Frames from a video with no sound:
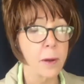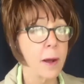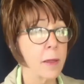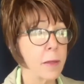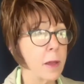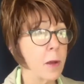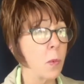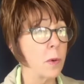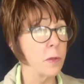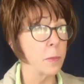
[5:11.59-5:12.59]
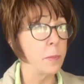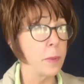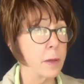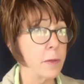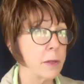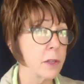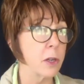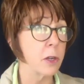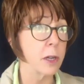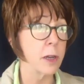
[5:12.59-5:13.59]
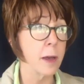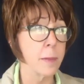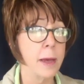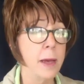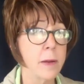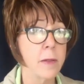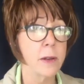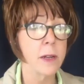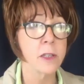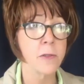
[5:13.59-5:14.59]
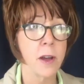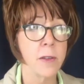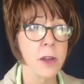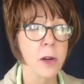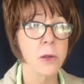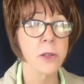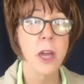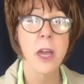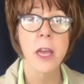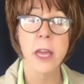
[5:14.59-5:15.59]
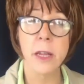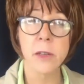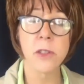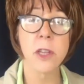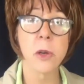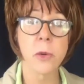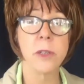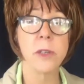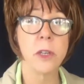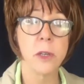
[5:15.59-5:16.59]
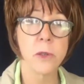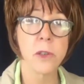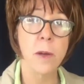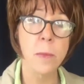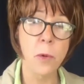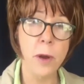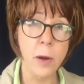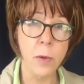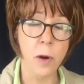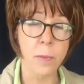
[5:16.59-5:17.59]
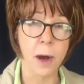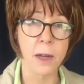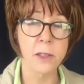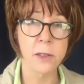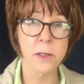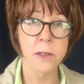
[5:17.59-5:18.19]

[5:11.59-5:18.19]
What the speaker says: I think one of the big things that are going to come out in the next 5 years is the increasing use of marine robots